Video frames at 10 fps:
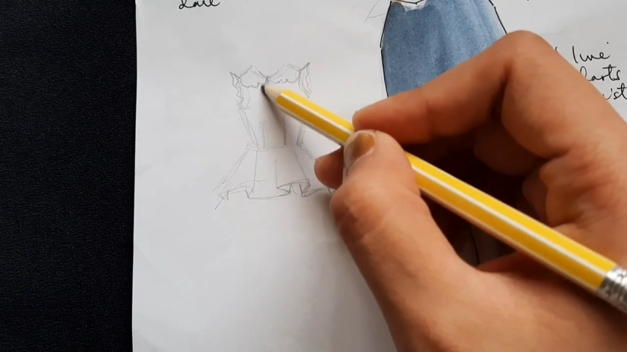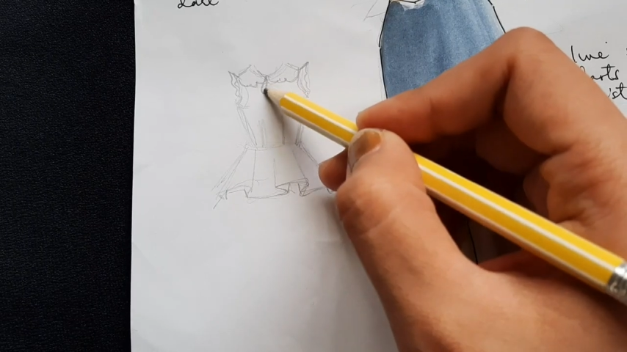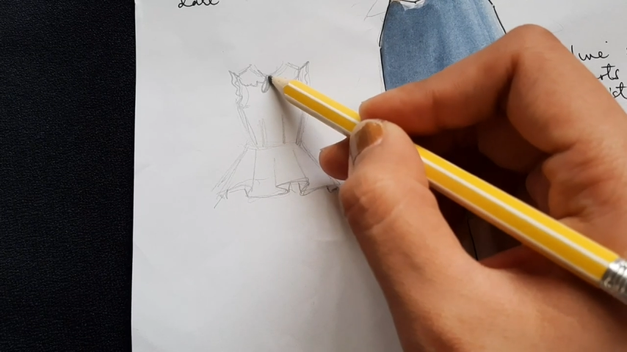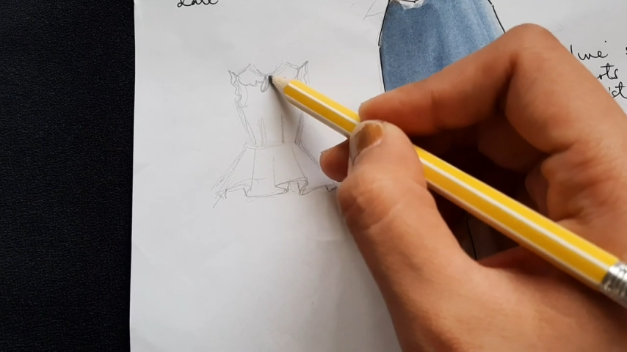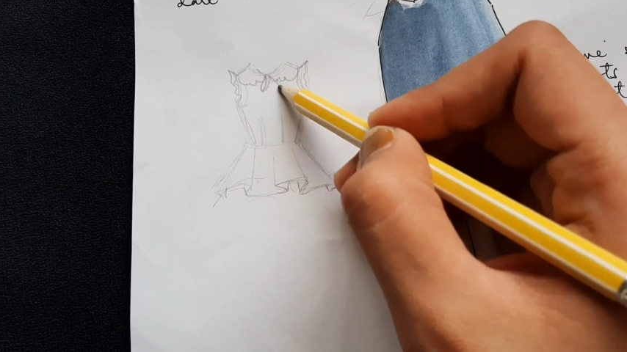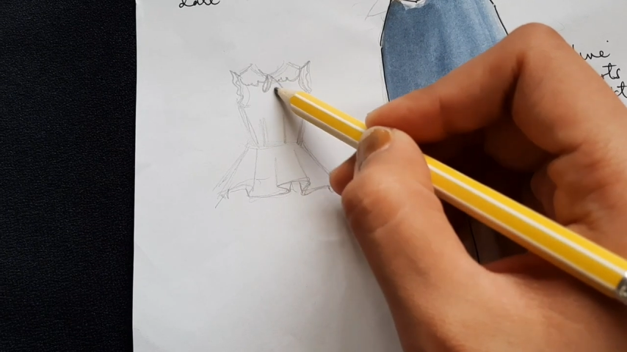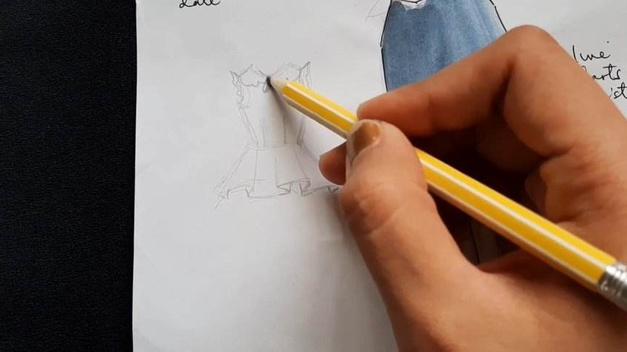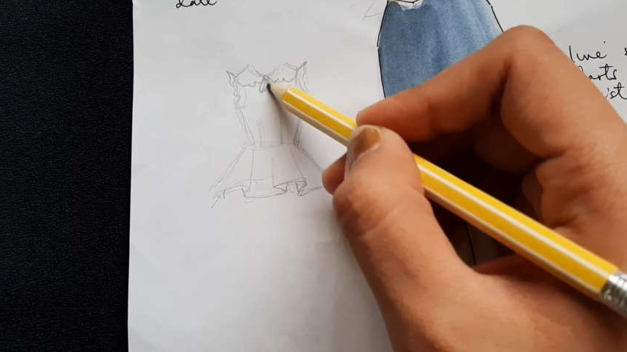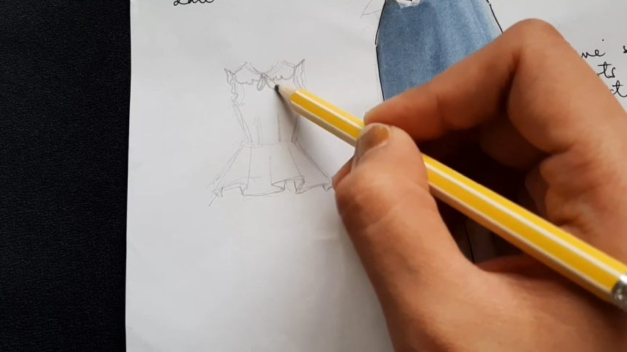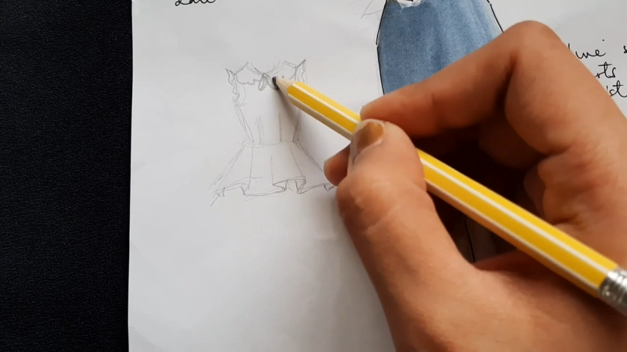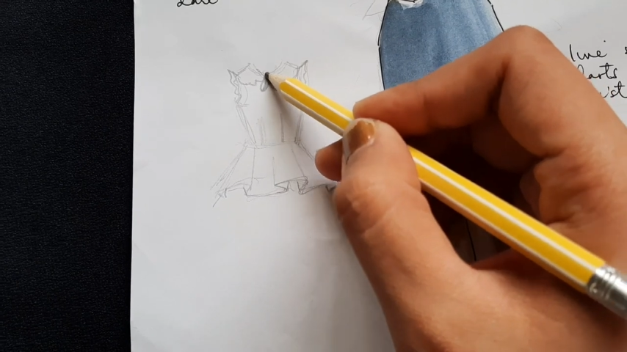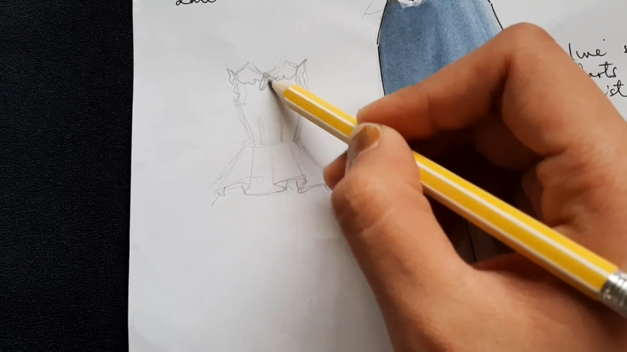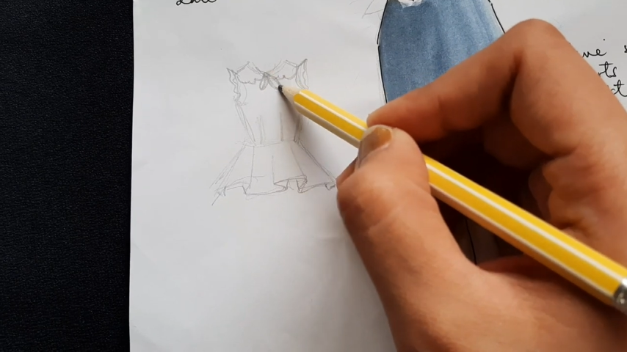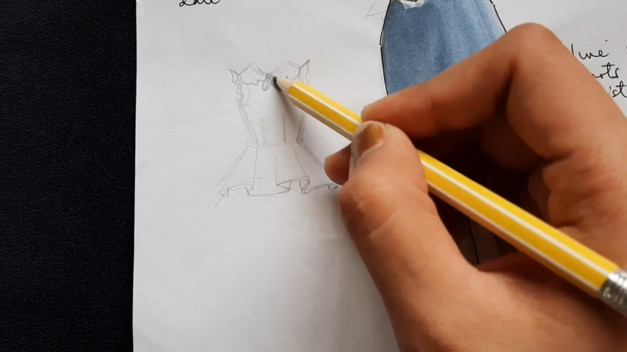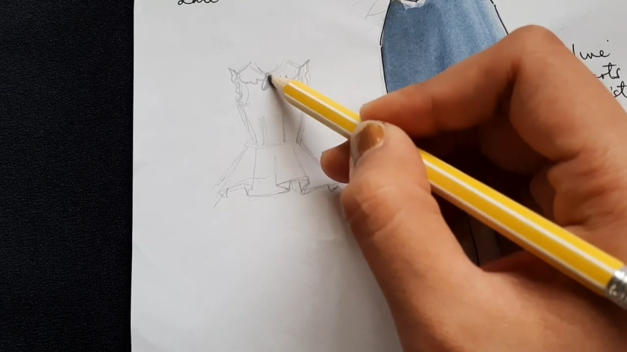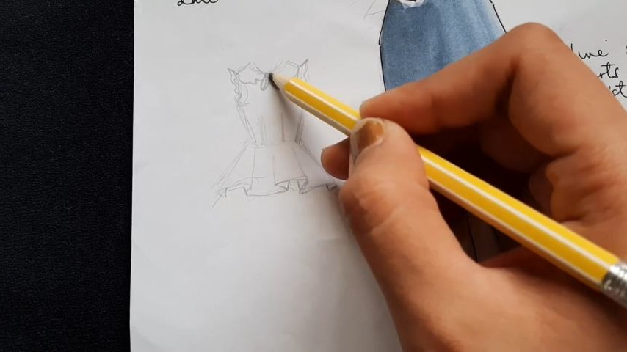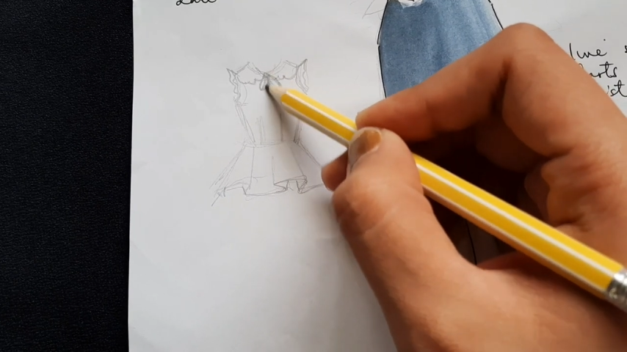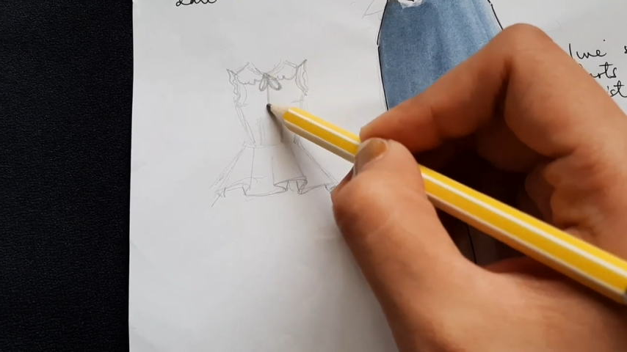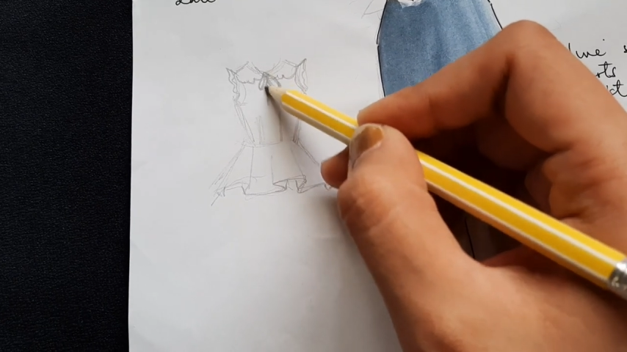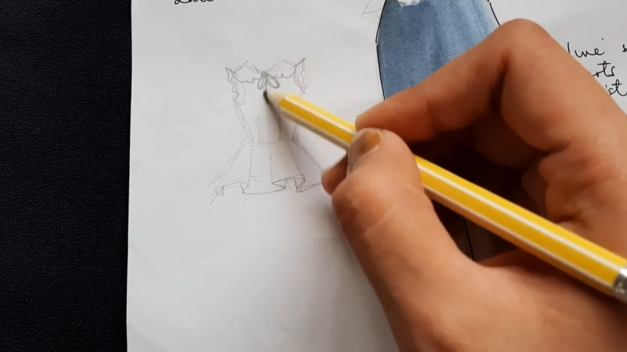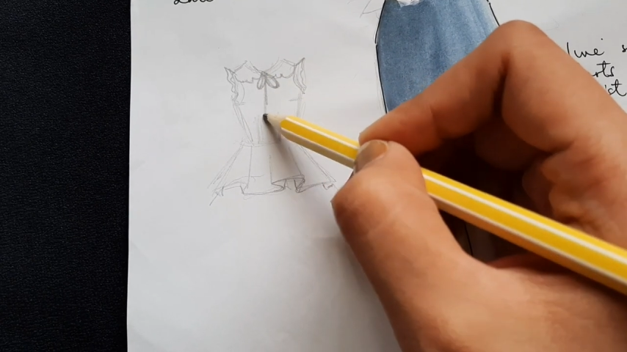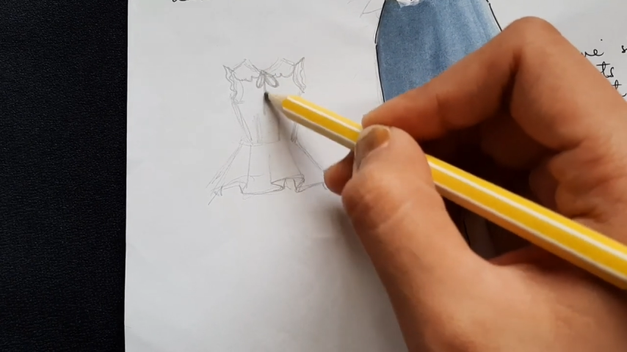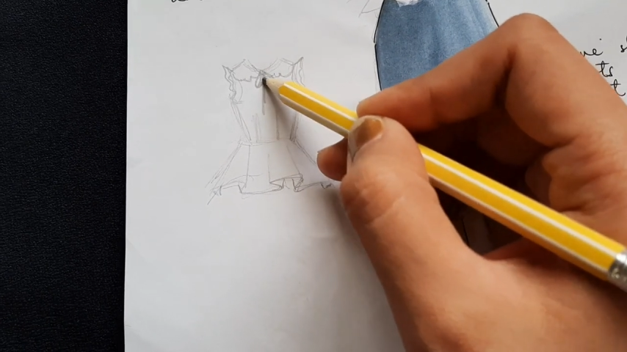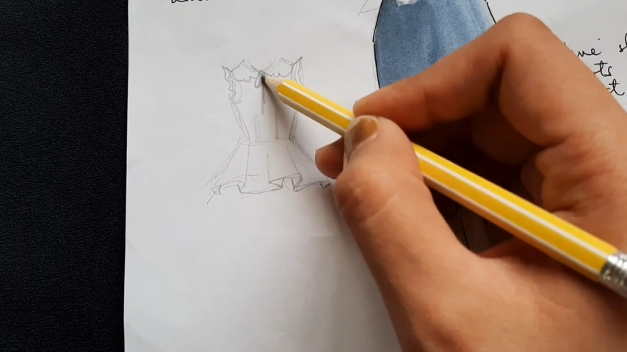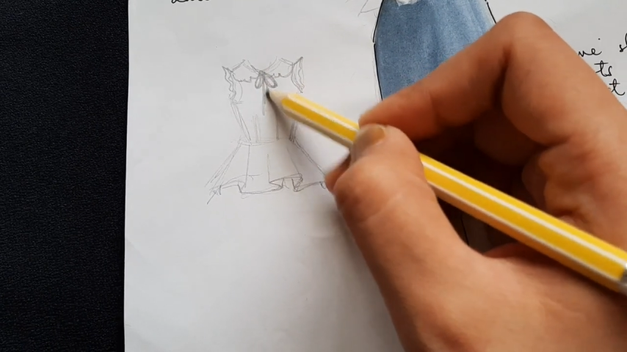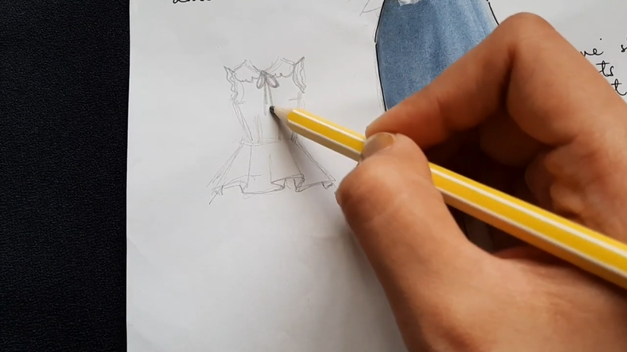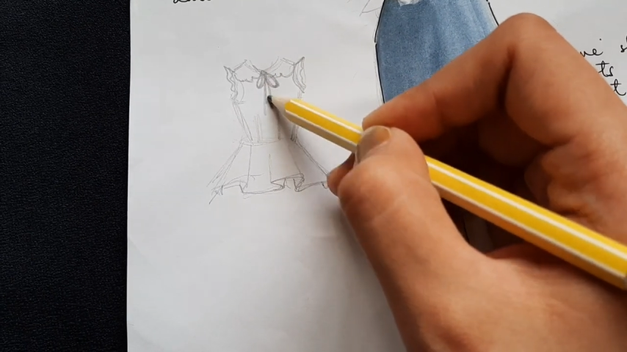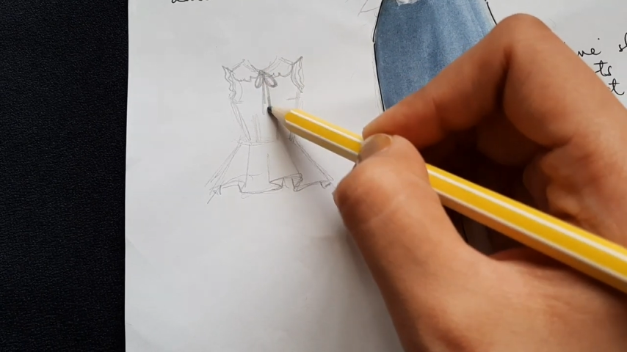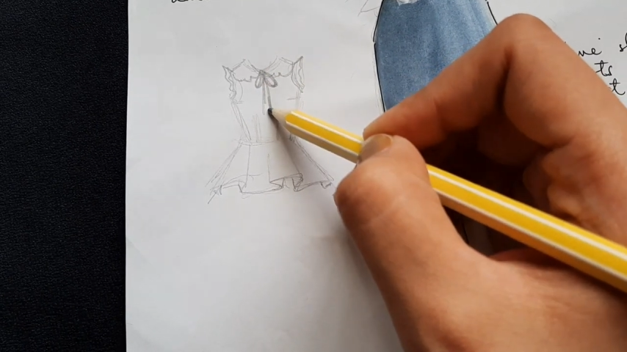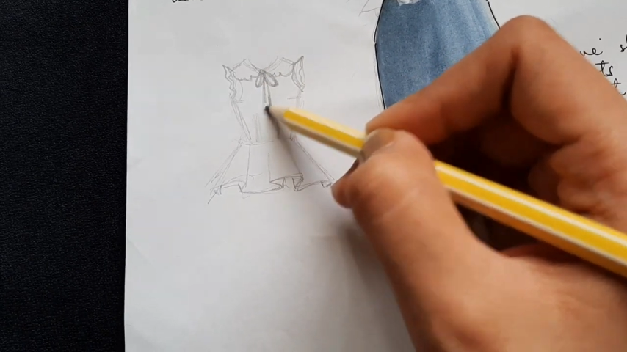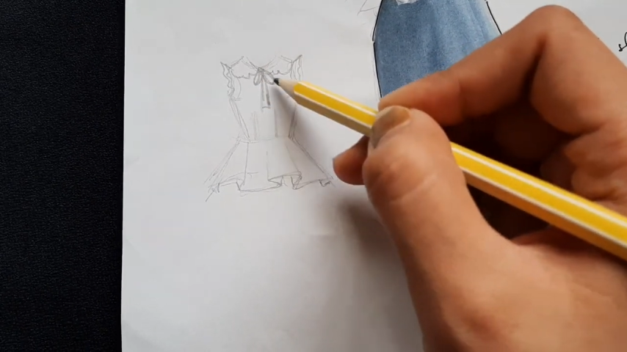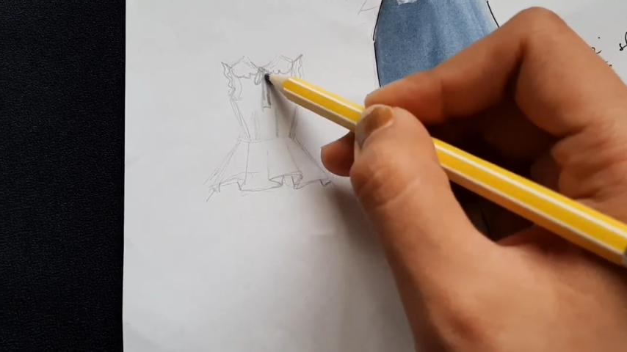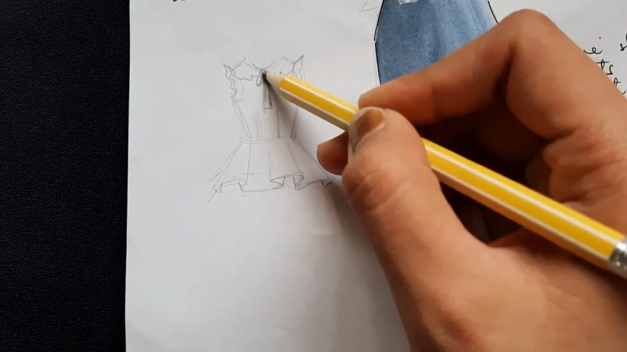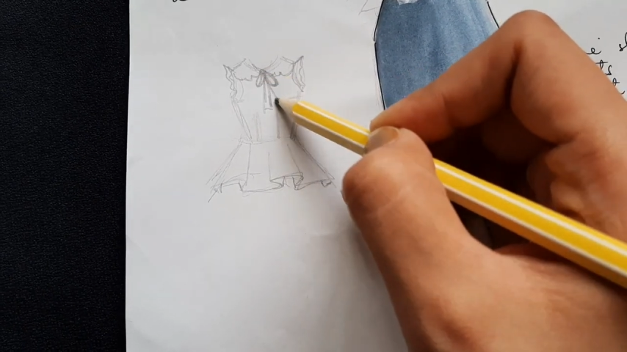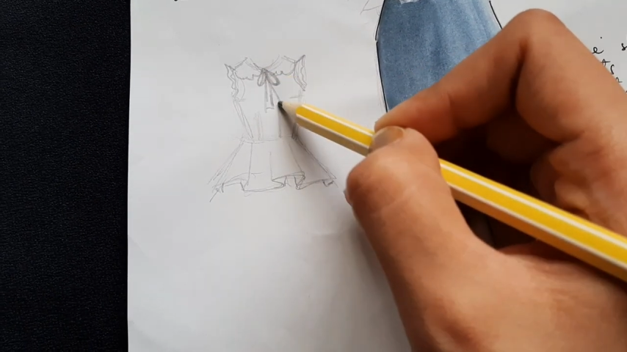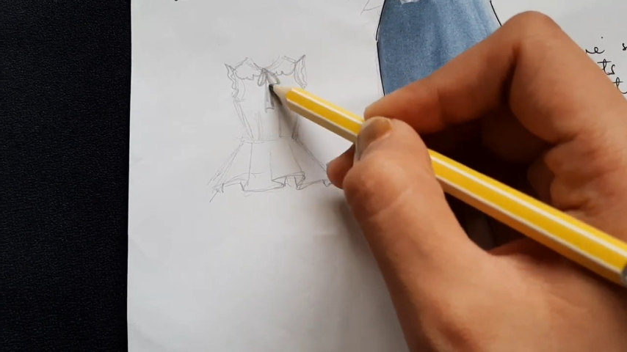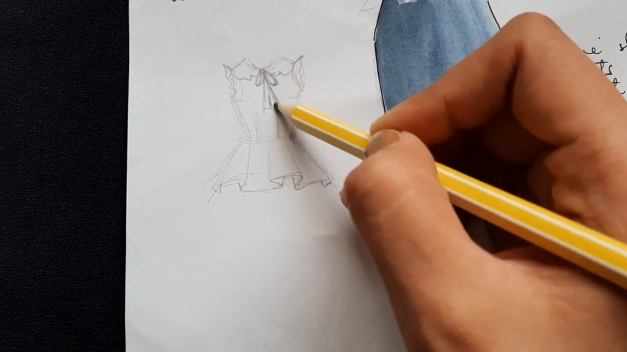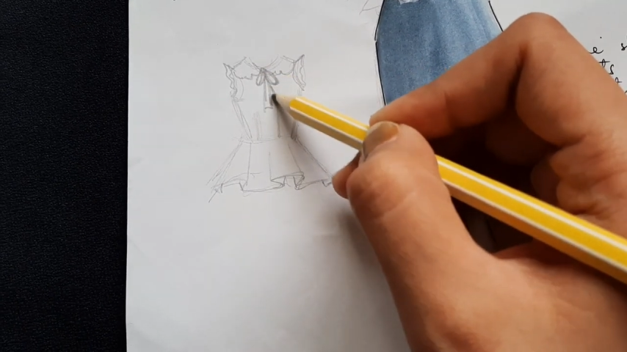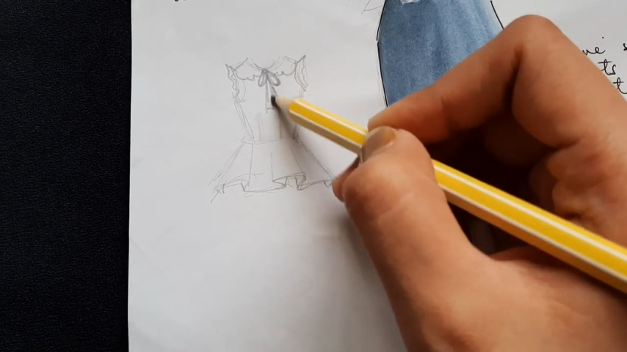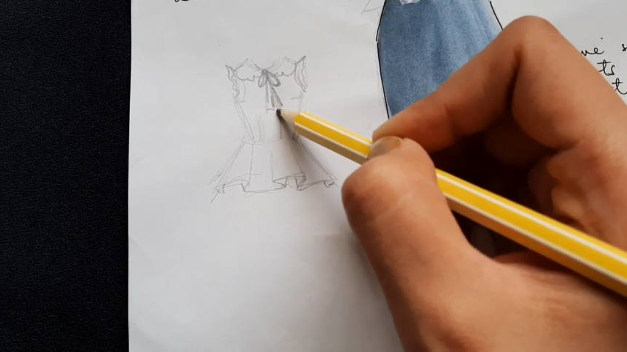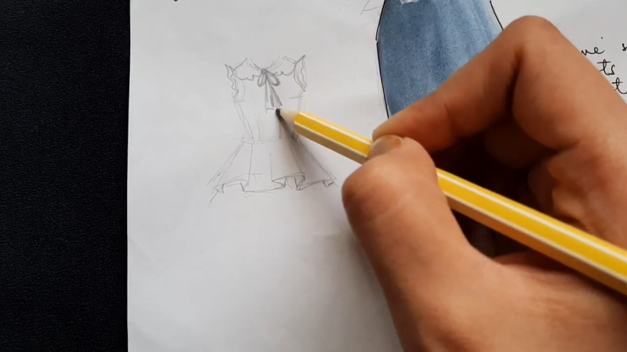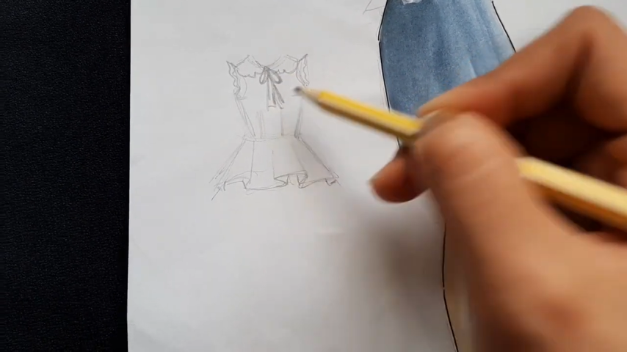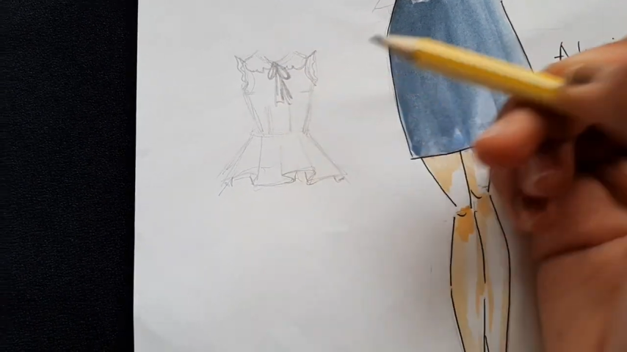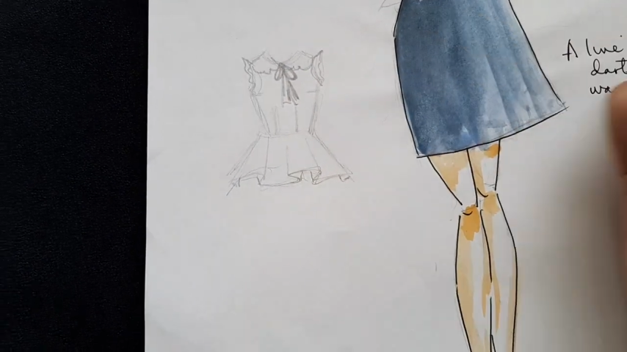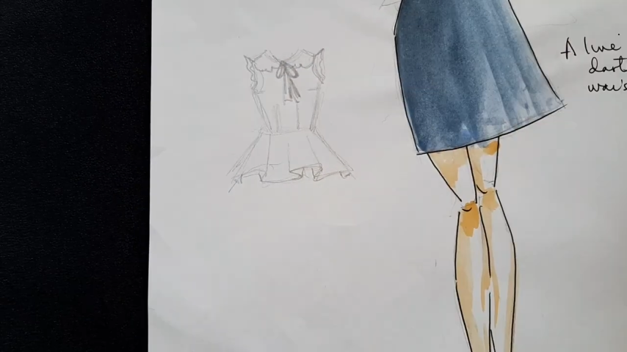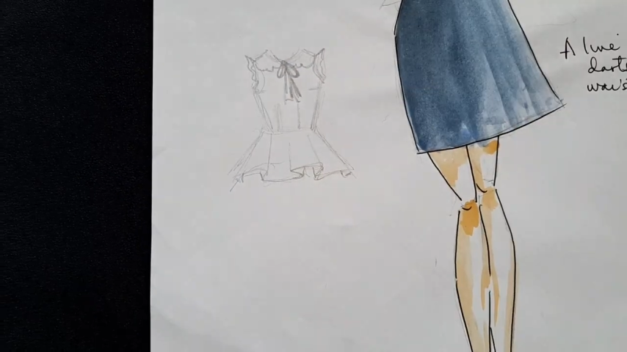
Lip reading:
No face is visible, so there are no lips to read.